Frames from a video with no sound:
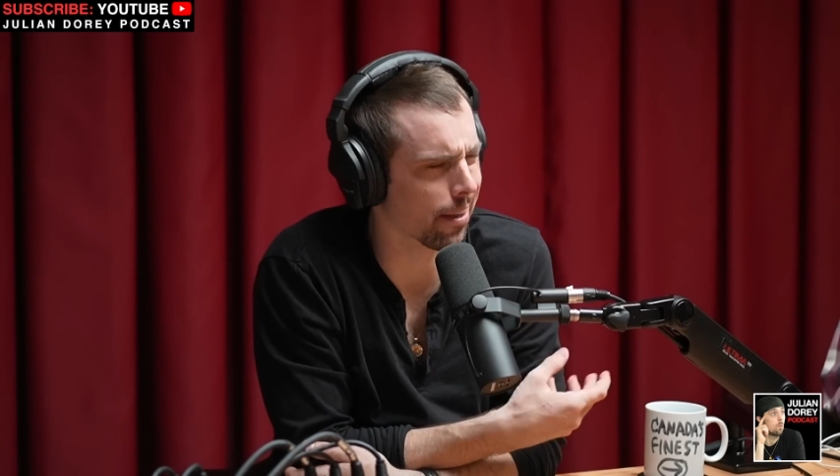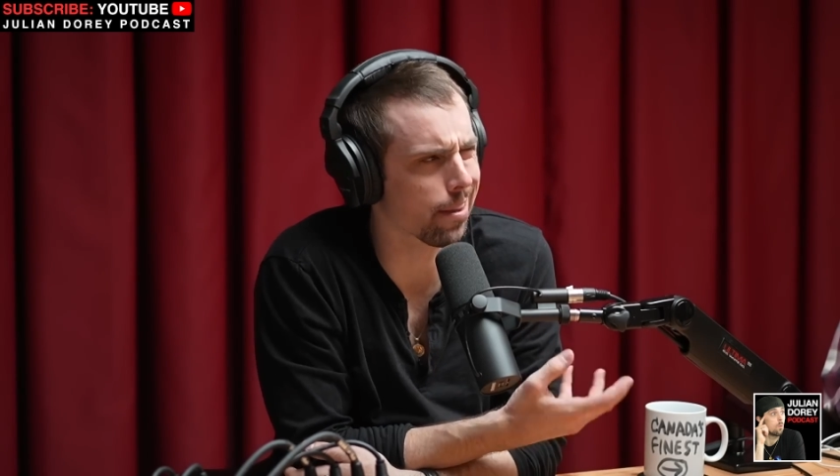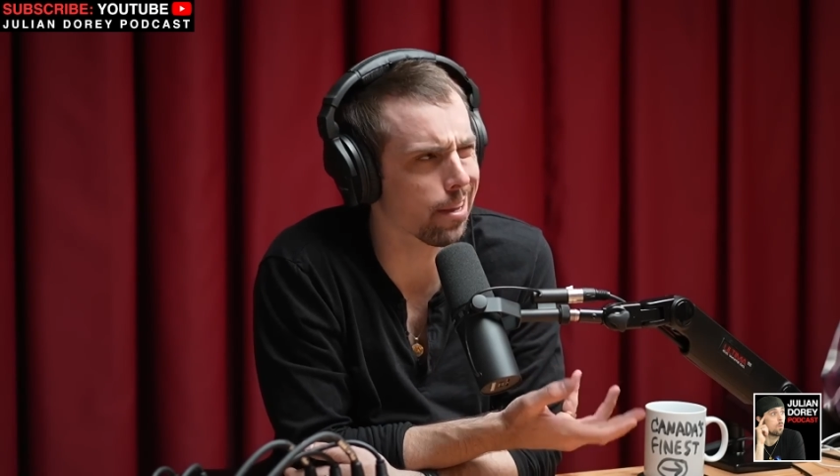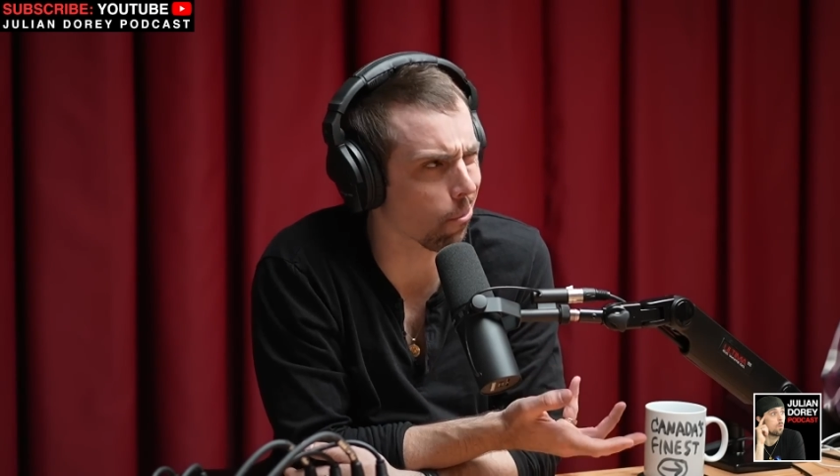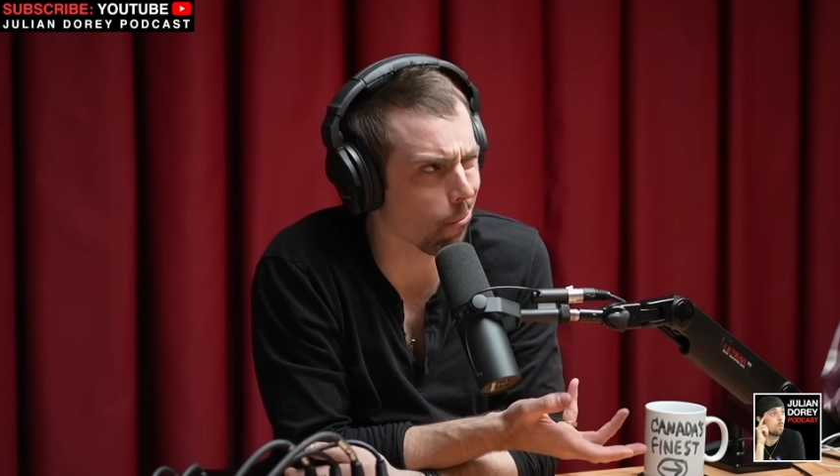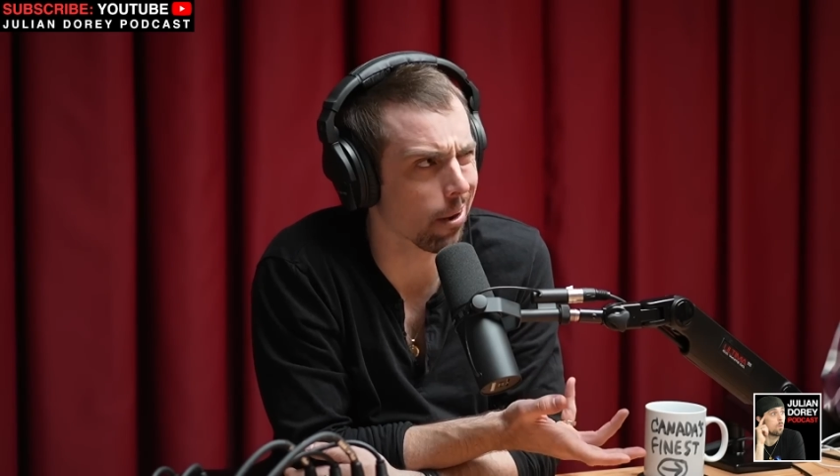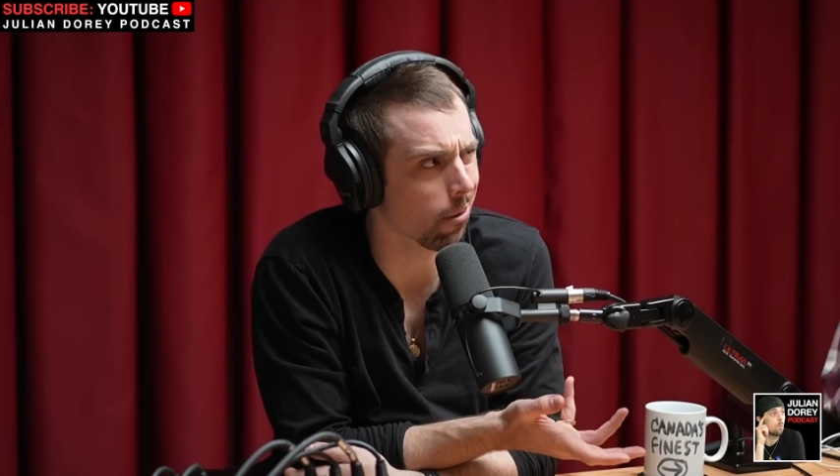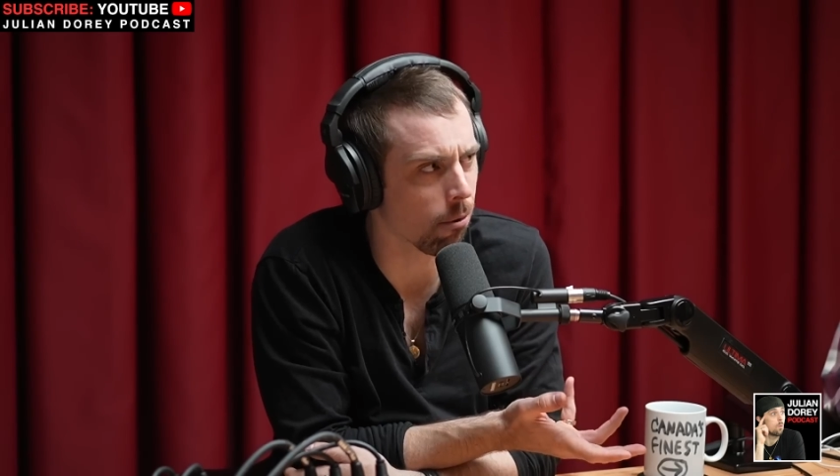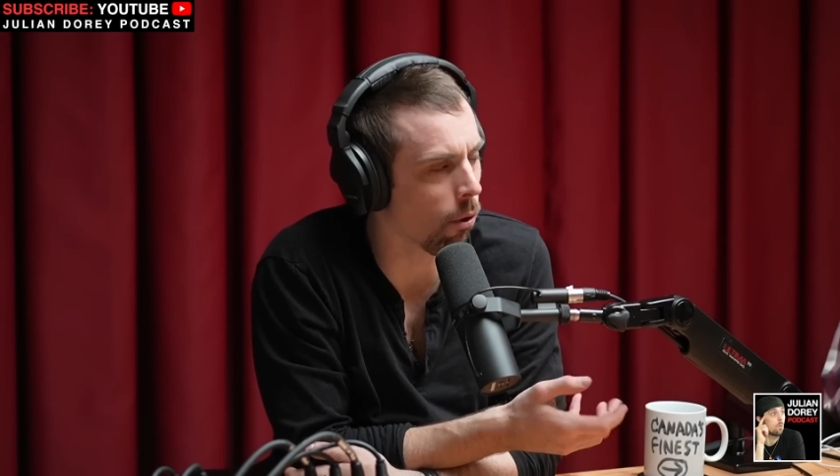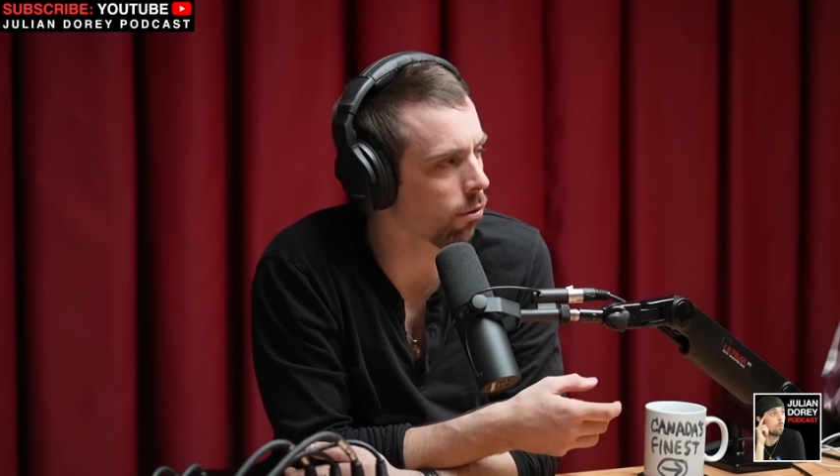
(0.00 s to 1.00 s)

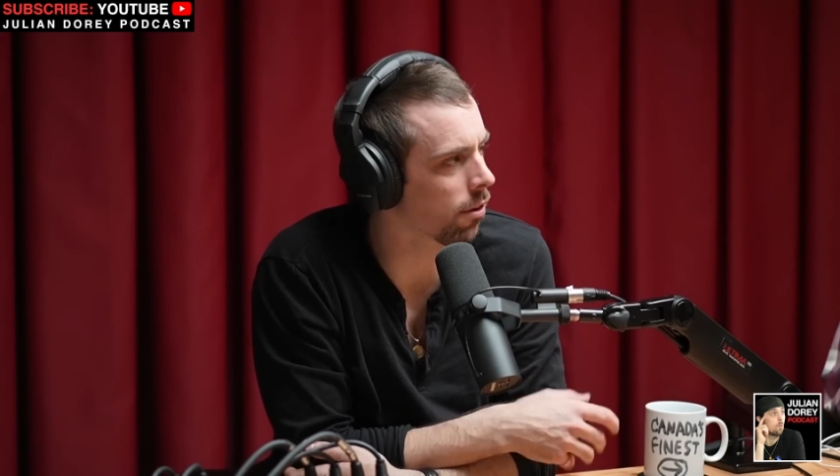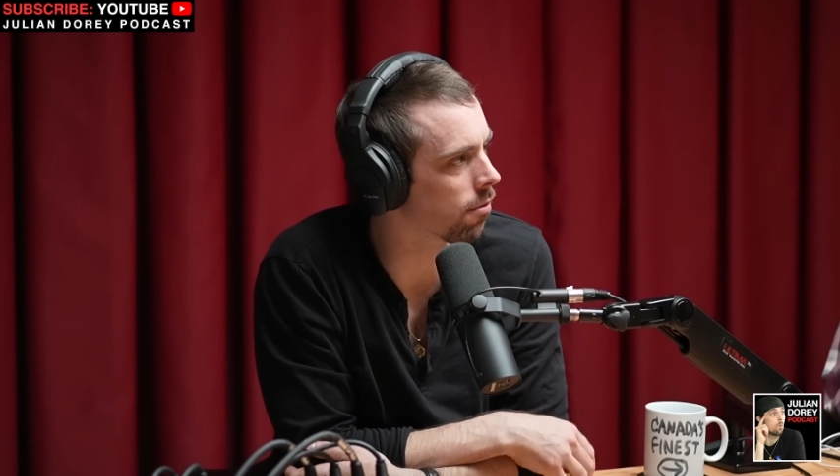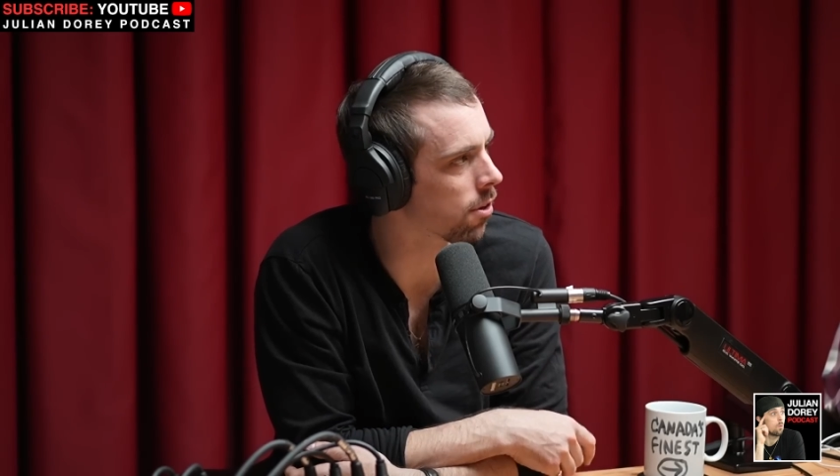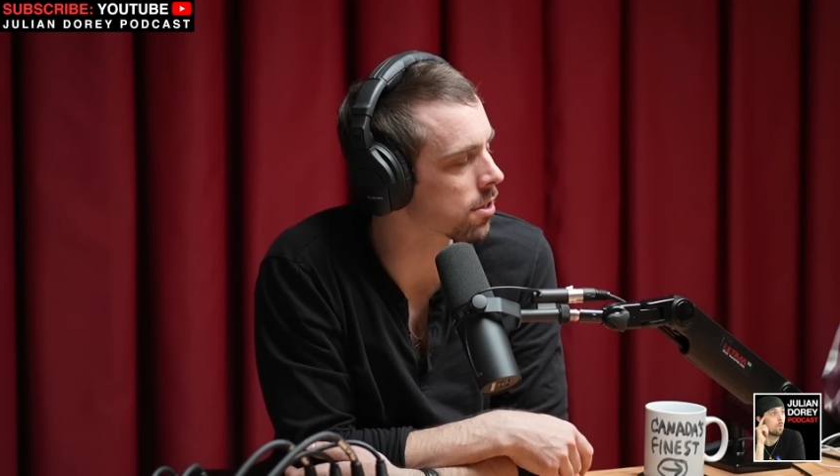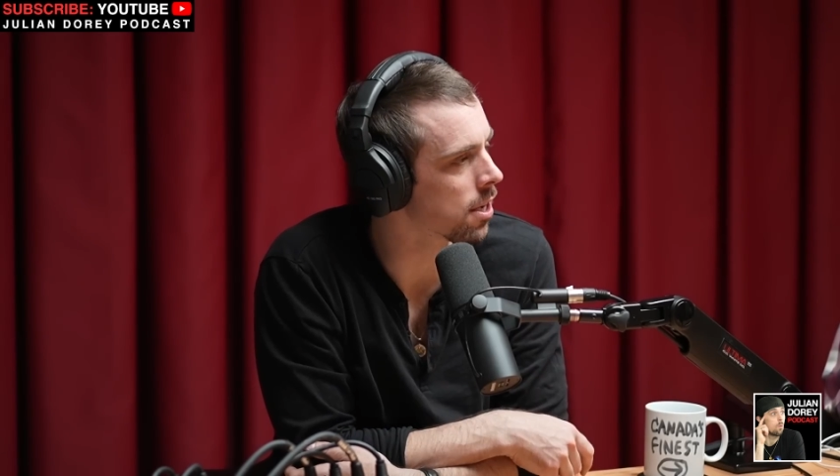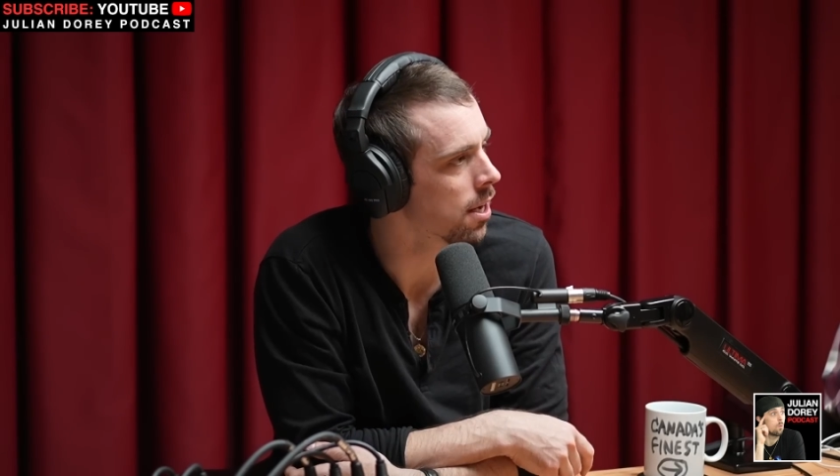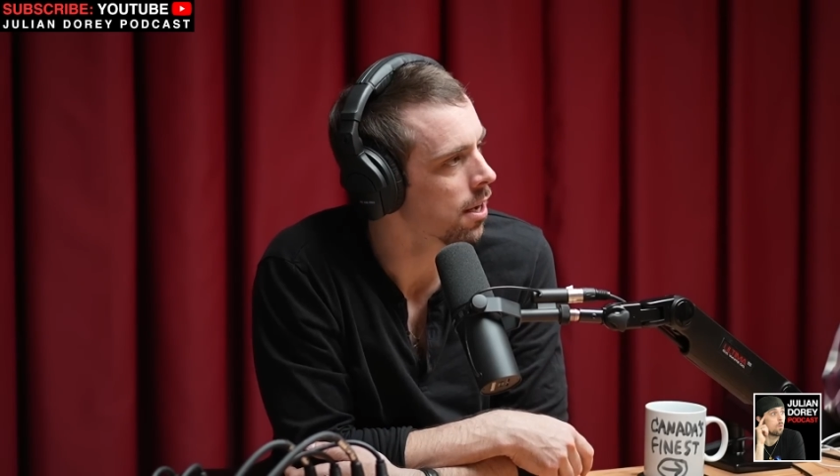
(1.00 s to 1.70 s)
theoretical multiverse,